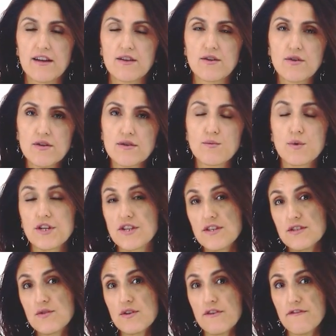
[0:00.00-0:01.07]
good wishes
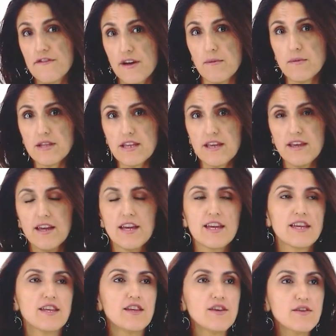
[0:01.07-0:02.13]
to a family,
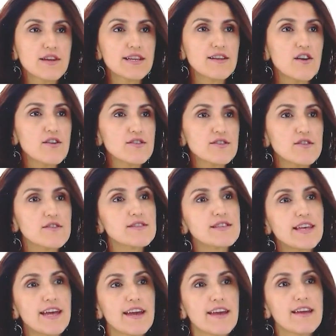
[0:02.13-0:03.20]
you can also
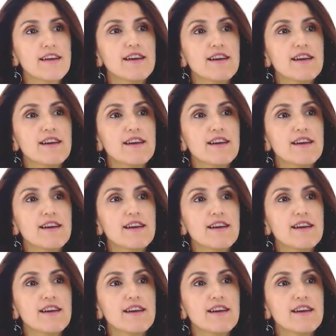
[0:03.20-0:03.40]
say